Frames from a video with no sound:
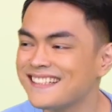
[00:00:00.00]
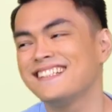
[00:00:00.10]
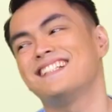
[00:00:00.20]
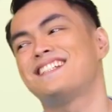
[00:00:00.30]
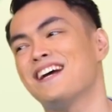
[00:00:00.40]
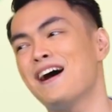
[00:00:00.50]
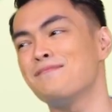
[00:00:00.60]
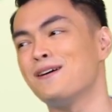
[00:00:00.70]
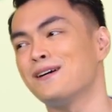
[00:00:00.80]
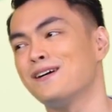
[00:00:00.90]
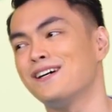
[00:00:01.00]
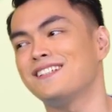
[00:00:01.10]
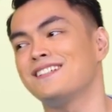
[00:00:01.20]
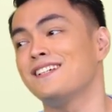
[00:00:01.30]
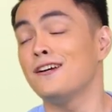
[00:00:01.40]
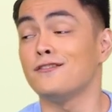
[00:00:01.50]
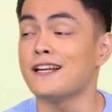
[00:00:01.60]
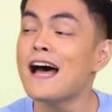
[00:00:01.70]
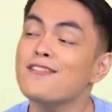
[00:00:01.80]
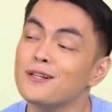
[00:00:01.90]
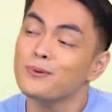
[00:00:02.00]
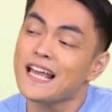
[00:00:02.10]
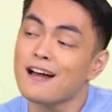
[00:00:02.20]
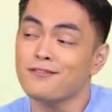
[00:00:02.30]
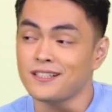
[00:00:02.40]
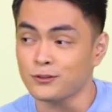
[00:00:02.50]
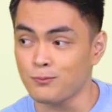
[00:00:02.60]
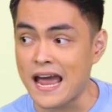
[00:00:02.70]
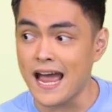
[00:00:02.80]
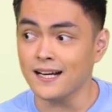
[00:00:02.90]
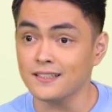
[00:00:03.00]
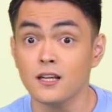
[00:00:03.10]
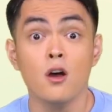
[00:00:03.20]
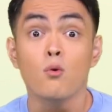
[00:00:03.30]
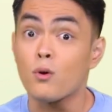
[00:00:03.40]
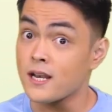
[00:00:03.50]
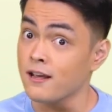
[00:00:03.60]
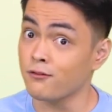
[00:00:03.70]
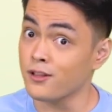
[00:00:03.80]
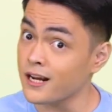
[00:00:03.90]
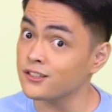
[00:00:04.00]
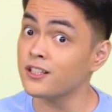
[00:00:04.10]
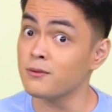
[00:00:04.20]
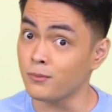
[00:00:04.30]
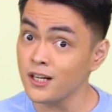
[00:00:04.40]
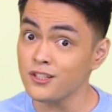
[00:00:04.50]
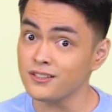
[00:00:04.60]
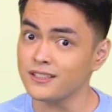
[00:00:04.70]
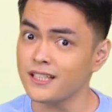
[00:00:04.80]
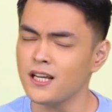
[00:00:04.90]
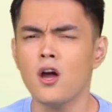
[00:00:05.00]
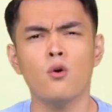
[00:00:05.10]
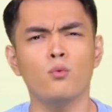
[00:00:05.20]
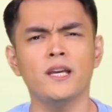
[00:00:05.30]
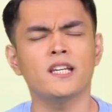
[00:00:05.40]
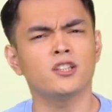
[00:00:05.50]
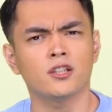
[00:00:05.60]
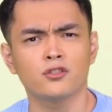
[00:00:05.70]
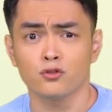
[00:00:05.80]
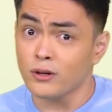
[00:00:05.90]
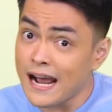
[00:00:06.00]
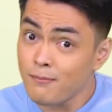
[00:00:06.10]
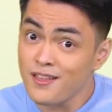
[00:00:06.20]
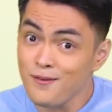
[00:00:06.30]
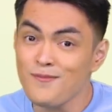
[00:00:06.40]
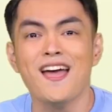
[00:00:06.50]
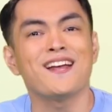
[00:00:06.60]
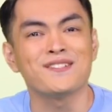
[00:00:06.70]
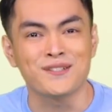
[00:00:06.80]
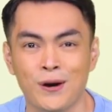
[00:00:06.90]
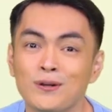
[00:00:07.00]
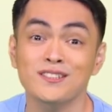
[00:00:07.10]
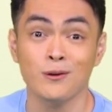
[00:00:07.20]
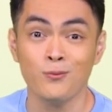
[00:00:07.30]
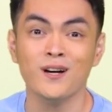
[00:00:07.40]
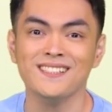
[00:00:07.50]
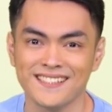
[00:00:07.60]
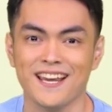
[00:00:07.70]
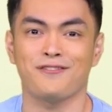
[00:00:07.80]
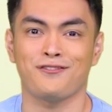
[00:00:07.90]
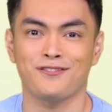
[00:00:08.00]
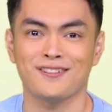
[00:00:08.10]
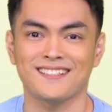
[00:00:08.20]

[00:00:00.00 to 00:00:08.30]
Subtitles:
Good job, Agot. Now that we have these bags, whenever there's an emergency, we can just grab them and go somewhere safe.